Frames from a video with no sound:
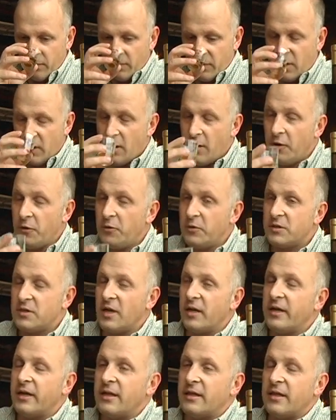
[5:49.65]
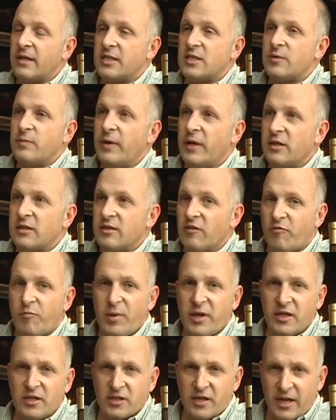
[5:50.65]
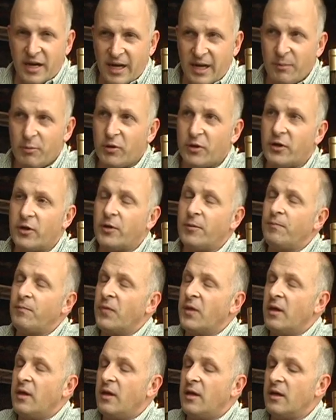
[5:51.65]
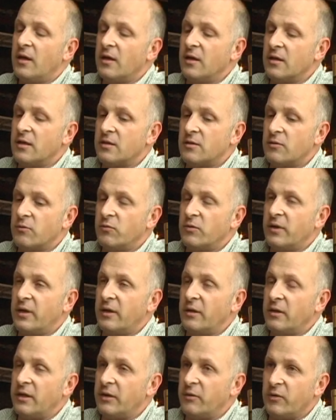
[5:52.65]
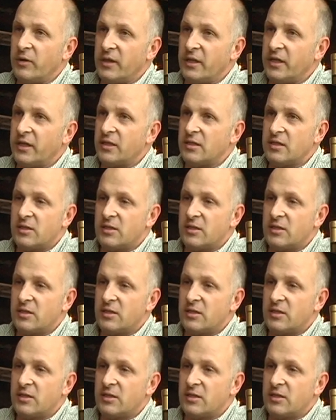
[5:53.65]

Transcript: nose on it that smells of peach cobbler. It is really, really